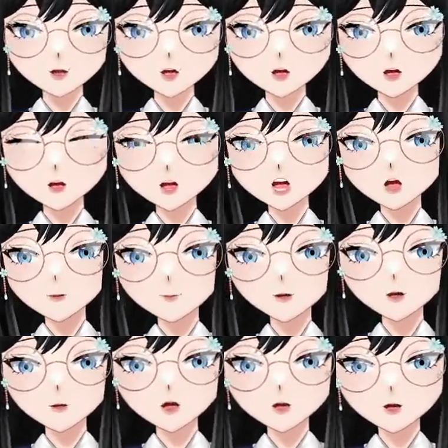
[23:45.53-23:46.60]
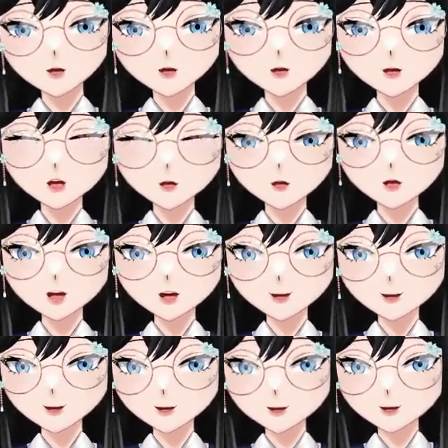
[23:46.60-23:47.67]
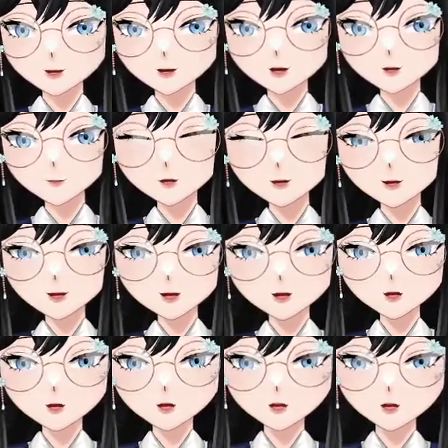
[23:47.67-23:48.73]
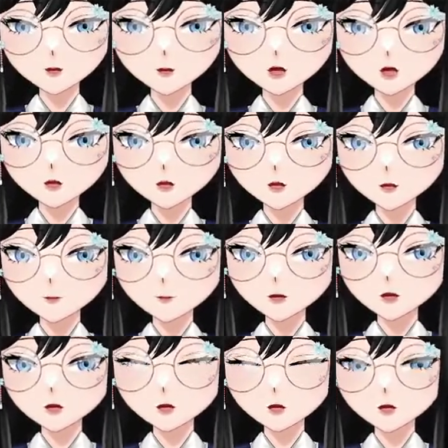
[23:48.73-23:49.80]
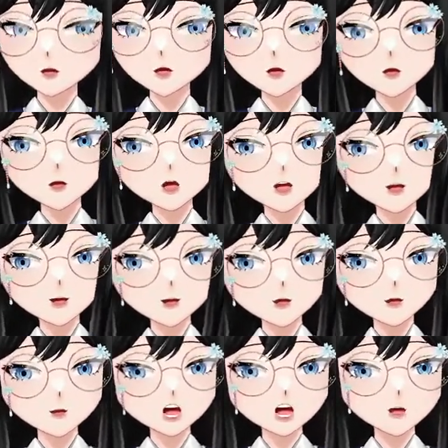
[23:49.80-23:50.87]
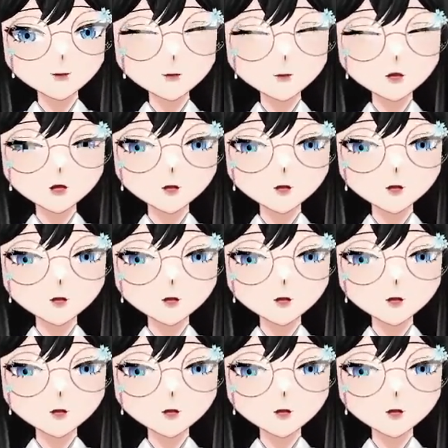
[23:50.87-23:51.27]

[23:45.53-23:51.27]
alpha, beta, and gamma catenin, and beta catenin is important for Wnt pathway.